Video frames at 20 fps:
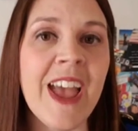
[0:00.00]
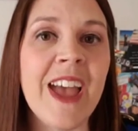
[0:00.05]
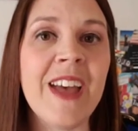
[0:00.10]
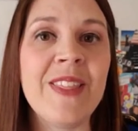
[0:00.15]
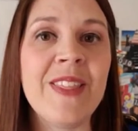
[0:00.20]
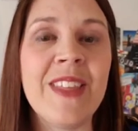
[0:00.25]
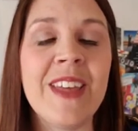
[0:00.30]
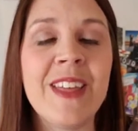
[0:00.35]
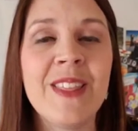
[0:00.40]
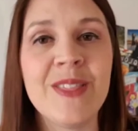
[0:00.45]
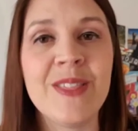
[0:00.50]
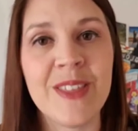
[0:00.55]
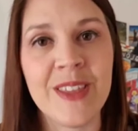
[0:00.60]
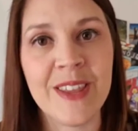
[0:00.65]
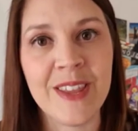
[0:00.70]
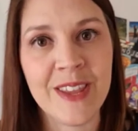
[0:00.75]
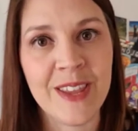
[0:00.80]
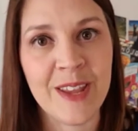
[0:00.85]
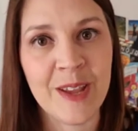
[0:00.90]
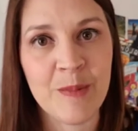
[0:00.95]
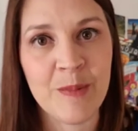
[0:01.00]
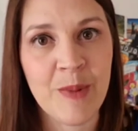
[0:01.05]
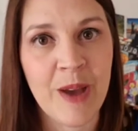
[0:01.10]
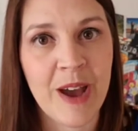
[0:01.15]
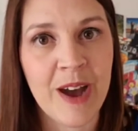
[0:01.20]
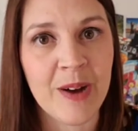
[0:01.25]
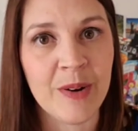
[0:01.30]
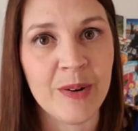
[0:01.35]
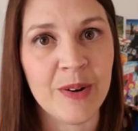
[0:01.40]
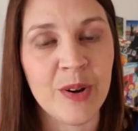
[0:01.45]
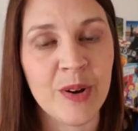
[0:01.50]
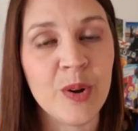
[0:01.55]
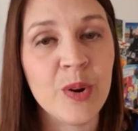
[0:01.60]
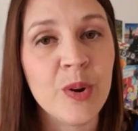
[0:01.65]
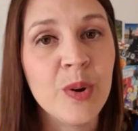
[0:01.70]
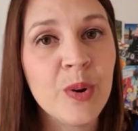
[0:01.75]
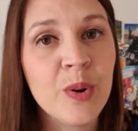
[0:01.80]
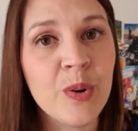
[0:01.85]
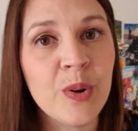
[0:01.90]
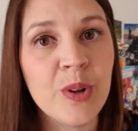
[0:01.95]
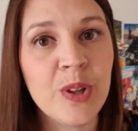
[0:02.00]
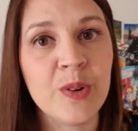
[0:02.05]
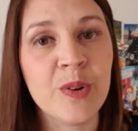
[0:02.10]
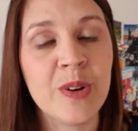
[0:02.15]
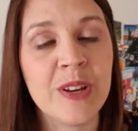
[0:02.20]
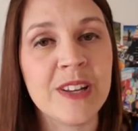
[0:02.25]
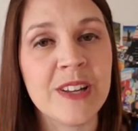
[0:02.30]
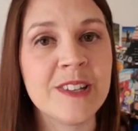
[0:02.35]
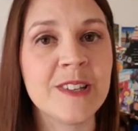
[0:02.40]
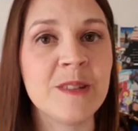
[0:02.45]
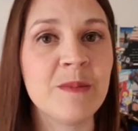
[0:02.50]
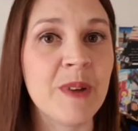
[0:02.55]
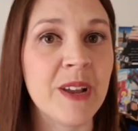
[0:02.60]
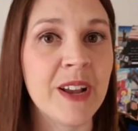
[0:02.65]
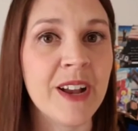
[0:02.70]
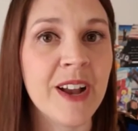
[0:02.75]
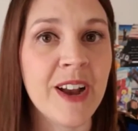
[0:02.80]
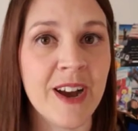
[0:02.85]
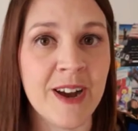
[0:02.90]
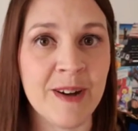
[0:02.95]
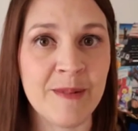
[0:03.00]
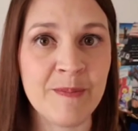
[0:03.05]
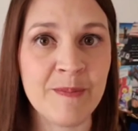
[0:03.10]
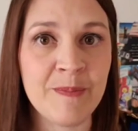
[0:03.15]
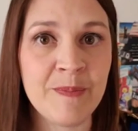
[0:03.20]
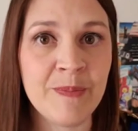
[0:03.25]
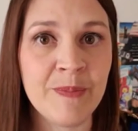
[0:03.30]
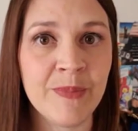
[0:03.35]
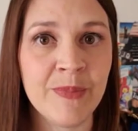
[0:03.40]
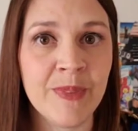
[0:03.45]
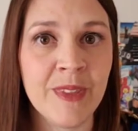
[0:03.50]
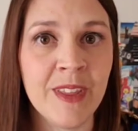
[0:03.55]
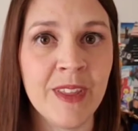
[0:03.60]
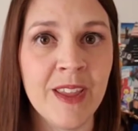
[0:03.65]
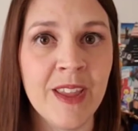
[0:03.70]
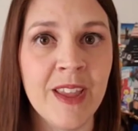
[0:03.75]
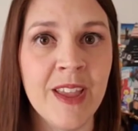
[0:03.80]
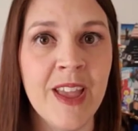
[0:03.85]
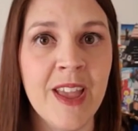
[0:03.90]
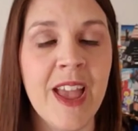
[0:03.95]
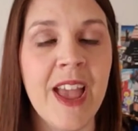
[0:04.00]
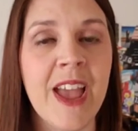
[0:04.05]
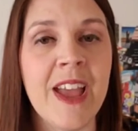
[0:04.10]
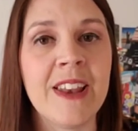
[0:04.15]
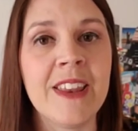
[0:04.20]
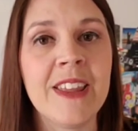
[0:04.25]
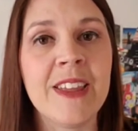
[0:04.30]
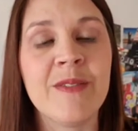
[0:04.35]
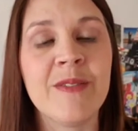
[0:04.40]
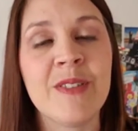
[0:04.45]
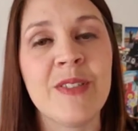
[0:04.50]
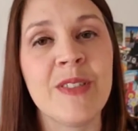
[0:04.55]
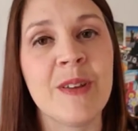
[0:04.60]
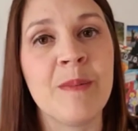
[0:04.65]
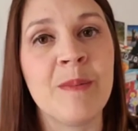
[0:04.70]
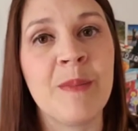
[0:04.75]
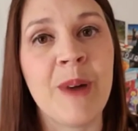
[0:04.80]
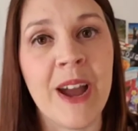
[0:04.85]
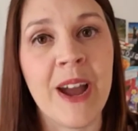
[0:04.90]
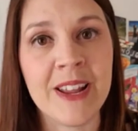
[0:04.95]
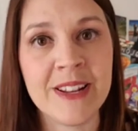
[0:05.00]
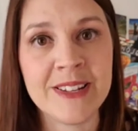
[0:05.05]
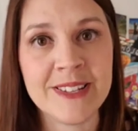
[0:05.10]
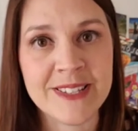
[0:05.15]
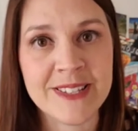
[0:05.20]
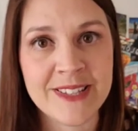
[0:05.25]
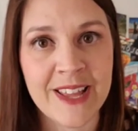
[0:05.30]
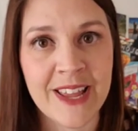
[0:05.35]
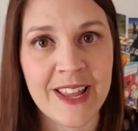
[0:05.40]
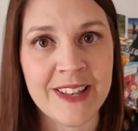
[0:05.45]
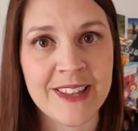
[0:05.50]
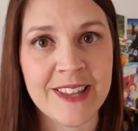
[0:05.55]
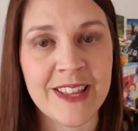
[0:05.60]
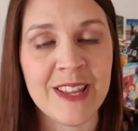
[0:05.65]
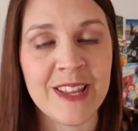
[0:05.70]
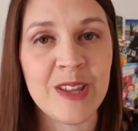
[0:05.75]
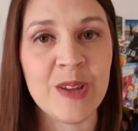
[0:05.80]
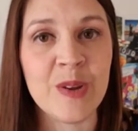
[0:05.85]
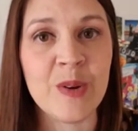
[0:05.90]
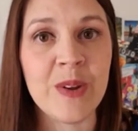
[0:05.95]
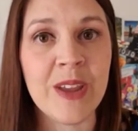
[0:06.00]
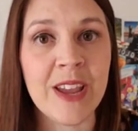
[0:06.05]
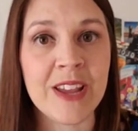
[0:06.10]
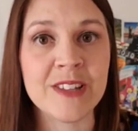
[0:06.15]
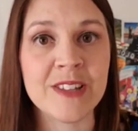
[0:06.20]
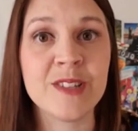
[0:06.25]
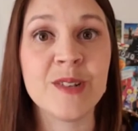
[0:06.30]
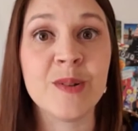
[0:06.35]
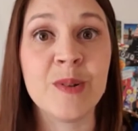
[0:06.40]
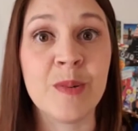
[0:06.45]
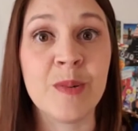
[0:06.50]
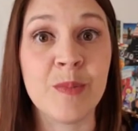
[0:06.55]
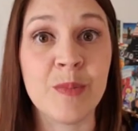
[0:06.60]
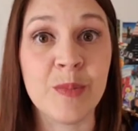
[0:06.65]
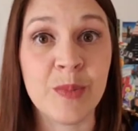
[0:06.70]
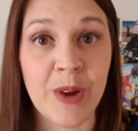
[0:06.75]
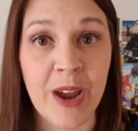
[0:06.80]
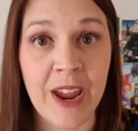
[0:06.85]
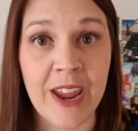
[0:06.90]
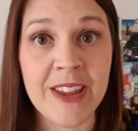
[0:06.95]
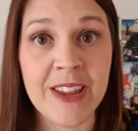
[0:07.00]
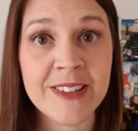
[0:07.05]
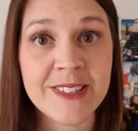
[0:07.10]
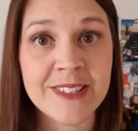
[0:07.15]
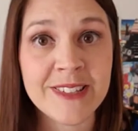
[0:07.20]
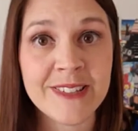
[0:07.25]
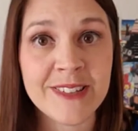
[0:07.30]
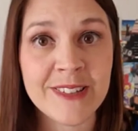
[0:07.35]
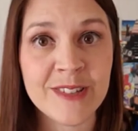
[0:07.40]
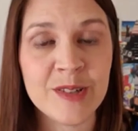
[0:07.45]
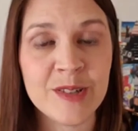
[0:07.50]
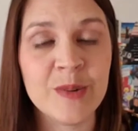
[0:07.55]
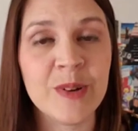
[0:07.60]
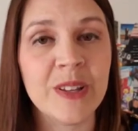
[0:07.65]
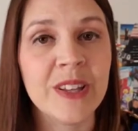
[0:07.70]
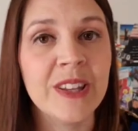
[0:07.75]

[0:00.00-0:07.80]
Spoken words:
And then thinking about who you need to become, and even the mindset that you get to embrace to